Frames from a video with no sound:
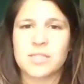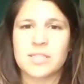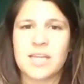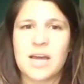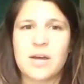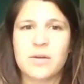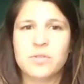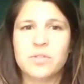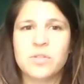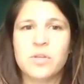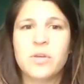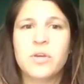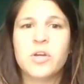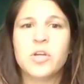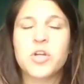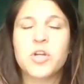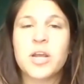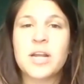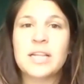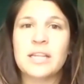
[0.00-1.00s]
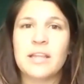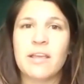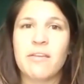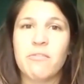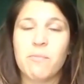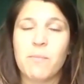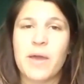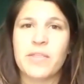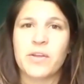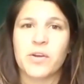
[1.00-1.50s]
Scouts try to
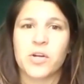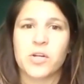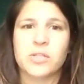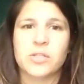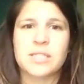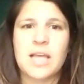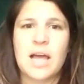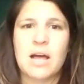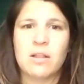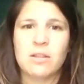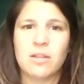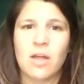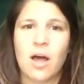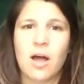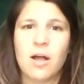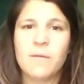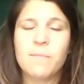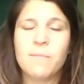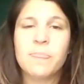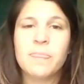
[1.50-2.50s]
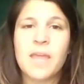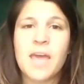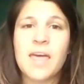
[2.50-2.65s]
live by the Girl Scout law,